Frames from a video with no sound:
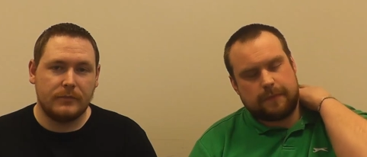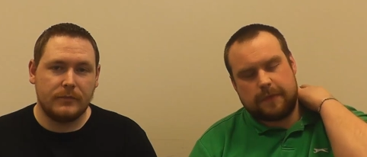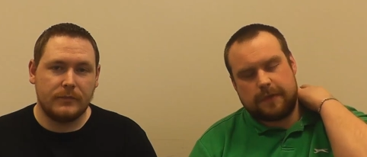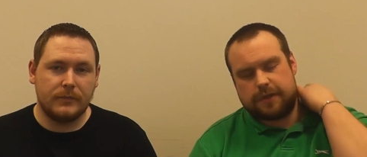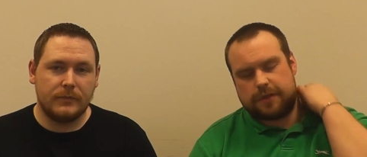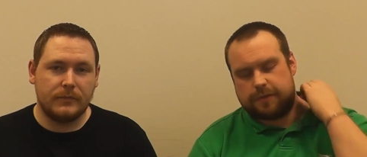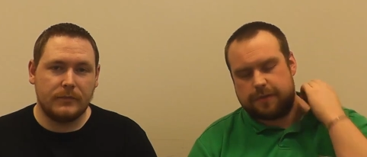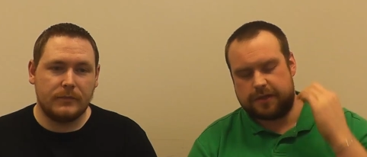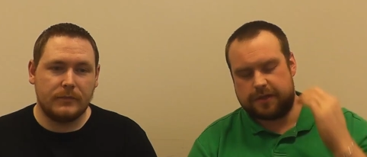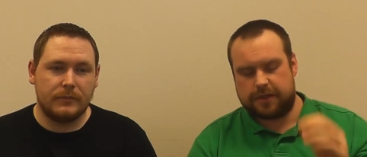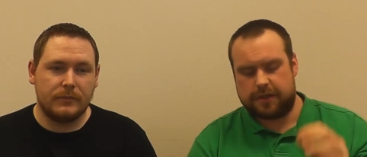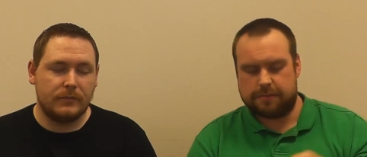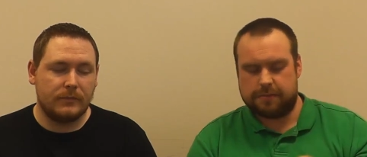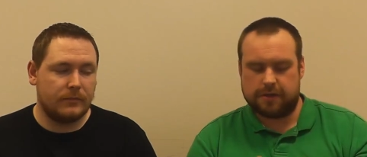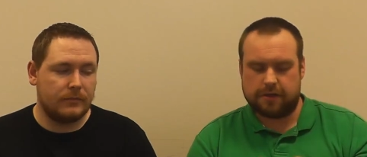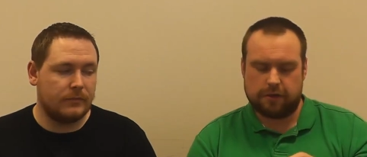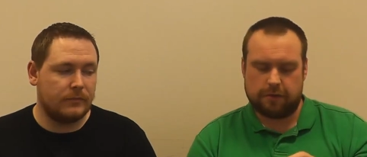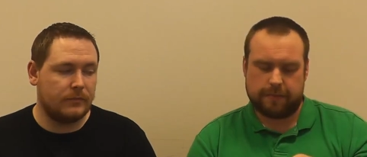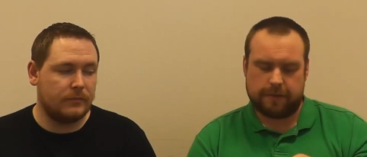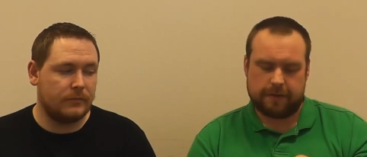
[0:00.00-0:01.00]
Speaker 1: The switch seems
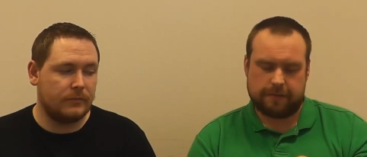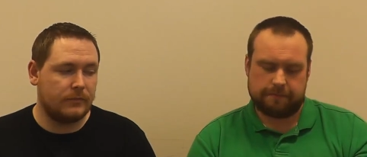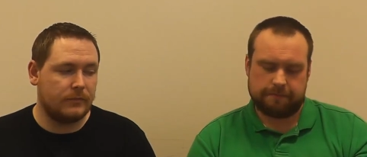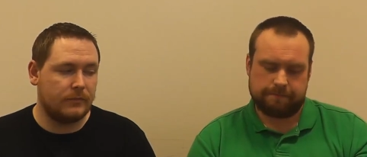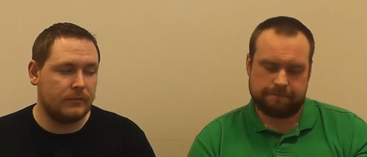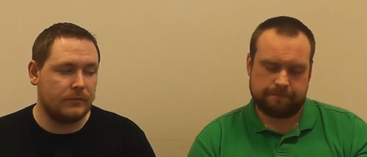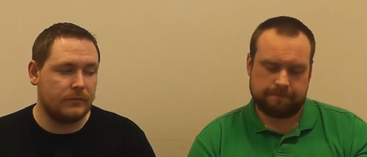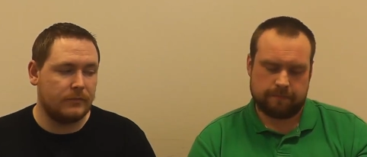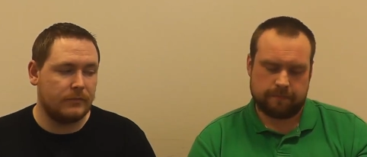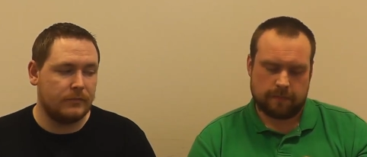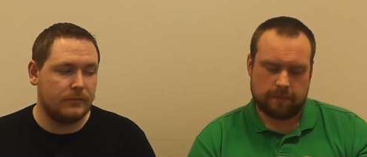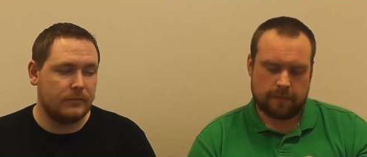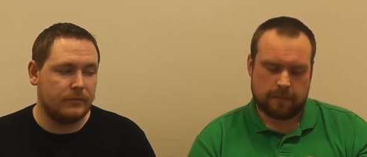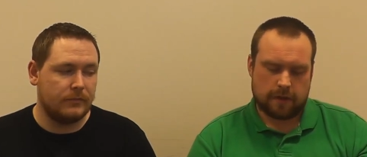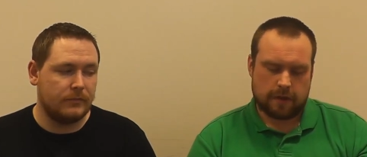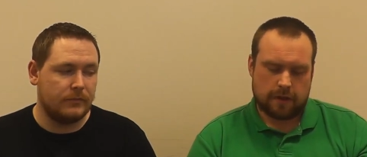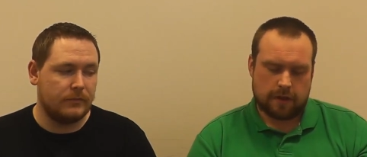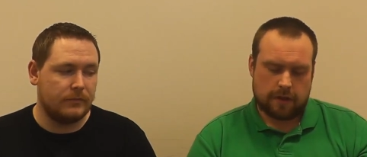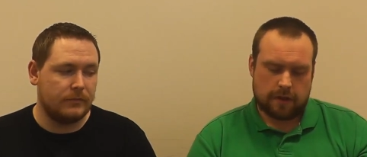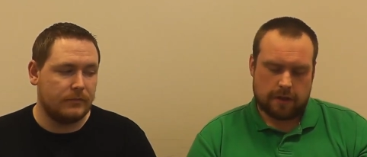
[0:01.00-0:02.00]
a little bit
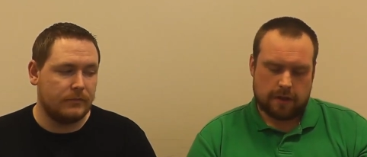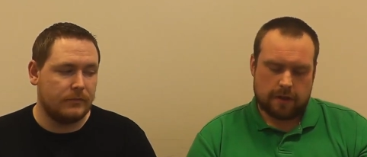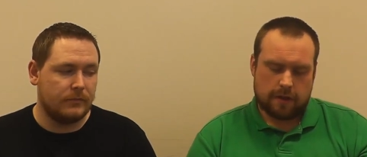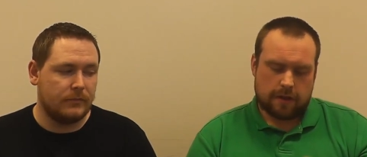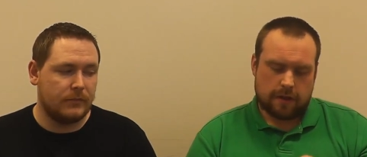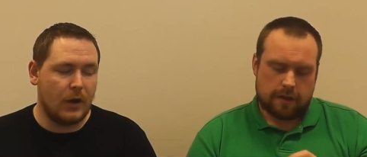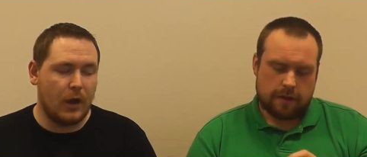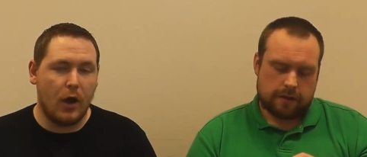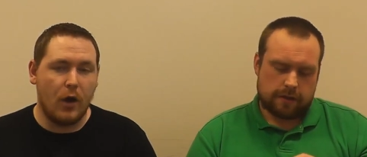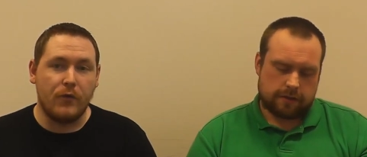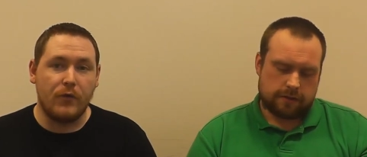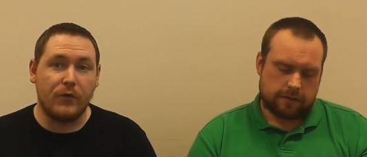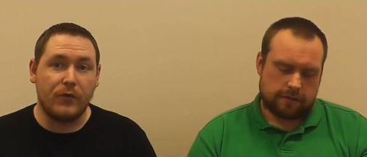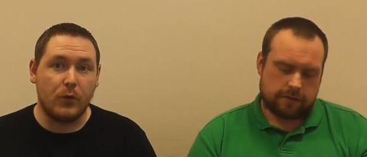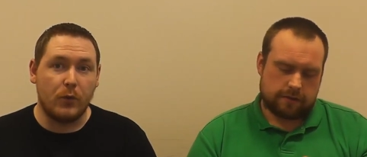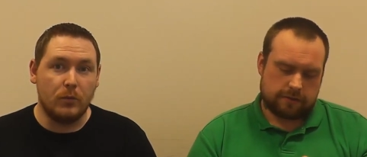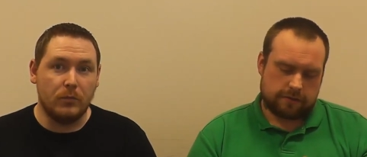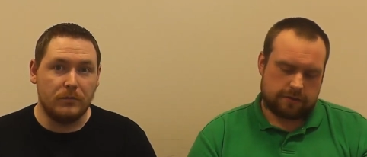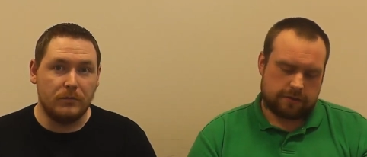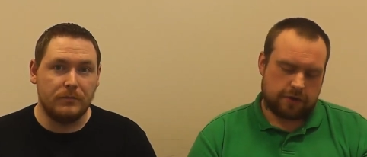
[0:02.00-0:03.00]

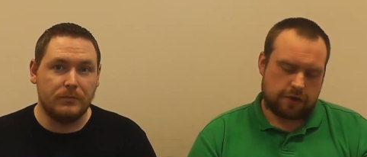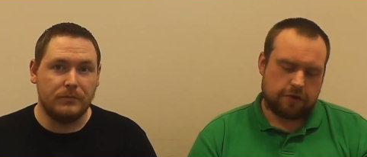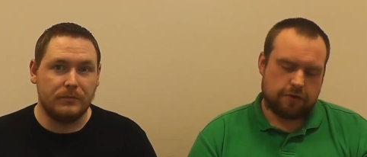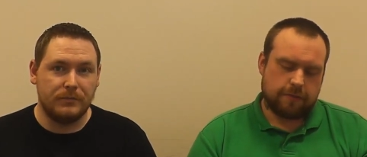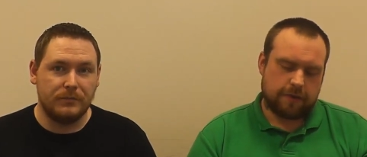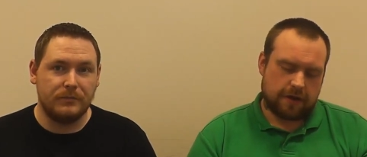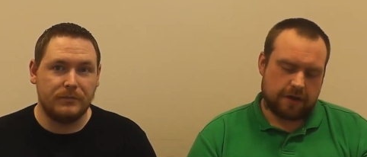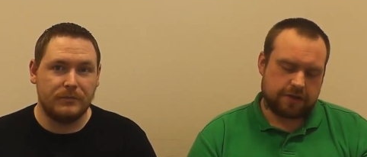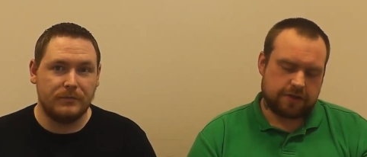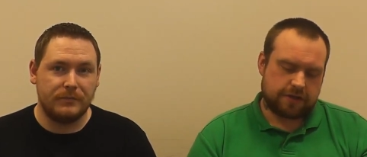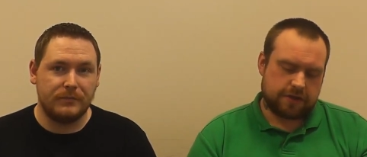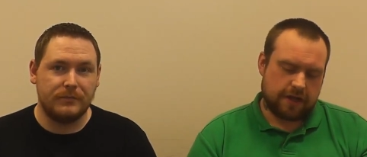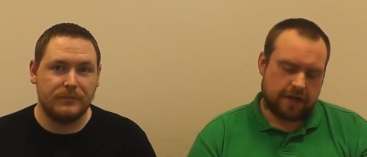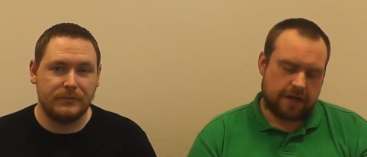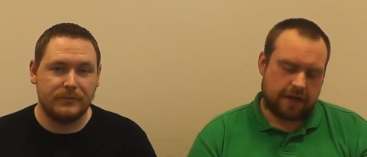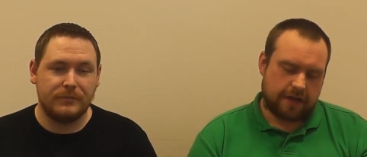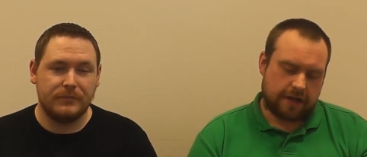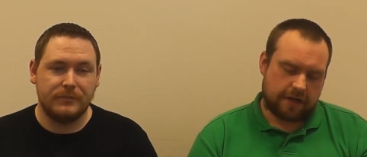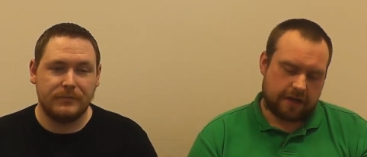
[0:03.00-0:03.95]
overthought. Too much, yeah.